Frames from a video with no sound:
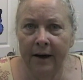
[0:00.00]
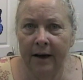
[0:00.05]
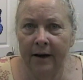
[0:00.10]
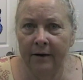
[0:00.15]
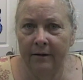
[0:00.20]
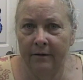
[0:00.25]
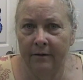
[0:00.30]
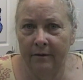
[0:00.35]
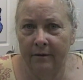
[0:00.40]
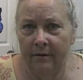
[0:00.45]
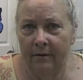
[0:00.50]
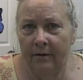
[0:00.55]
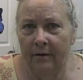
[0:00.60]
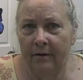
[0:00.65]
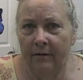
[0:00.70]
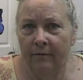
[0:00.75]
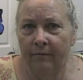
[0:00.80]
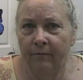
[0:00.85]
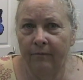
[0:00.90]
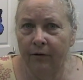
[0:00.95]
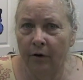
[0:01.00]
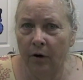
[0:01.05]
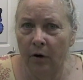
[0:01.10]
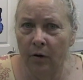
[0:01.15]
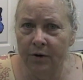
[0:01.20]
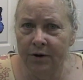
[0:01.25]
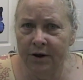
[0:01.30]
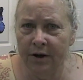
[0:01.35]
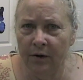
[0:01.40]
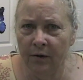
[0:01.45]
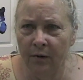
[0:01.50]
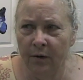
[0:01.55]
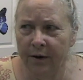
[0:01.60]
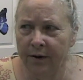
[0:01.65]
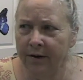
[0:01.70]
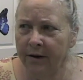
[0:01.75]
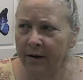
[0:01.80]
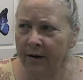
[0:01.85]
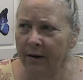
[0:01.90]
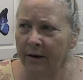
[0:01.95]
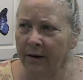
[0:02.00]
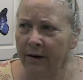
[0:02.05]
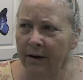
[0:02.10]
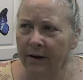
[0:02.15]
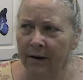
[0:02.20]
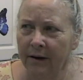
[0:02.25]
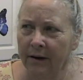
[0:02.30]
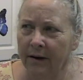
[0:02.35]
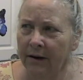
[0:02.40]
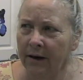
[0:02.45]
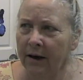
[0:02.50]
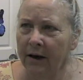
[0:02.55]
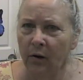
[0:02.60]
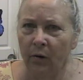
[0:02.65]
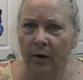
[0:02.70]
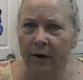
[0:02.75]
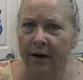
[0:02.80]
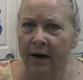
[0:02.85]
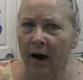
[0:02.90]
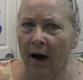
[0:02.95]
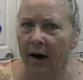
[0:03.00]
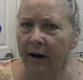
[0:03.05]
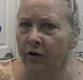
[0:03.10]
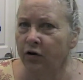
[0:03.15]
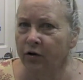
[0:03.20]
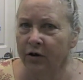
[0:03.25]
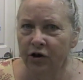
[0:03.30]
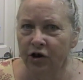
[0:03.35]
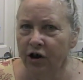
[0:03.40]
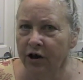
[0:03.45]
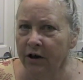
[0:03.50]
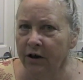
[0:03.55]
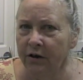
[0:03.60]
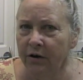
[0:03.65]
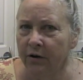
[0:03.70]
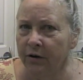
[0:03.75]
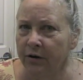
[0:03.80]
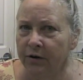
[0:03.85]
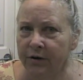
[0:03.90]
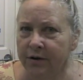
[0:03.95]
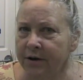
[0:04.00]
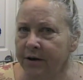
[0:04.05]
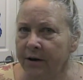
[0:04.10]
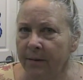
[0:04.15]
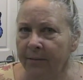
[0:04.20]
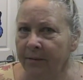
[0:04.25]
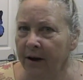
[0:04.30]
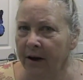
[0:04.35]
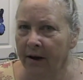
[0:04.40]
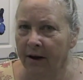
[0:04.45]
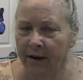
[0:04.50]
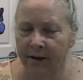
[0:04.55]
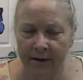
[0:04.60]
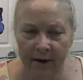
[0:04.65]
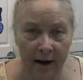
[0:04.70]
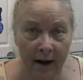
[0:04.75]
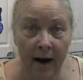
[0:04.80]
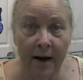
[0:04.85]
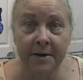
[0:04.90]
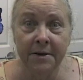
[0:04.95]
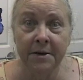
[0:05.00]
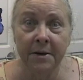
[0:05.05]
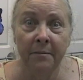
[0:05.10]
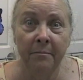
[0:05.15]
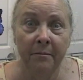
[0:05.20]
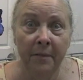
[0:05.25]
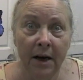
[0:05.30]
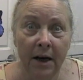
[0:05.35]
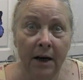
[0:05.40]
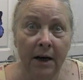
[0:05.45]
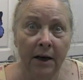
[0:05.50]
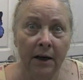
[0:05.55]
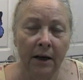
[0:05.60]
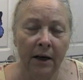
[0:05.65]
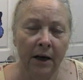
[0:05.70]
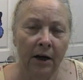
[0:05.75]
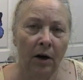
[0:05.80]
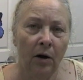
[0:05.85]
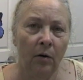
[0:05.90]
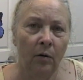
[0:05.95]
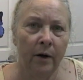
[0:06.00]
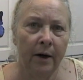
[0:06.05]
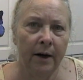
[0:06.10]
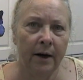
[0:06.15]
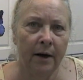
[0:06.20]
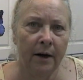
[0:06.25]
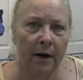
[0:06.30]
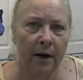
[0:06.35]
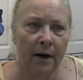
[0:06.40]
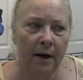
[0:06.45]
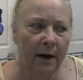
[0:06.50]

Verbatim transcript: get frozen with a liquid nitrogen or something like that. It has to immediately go in a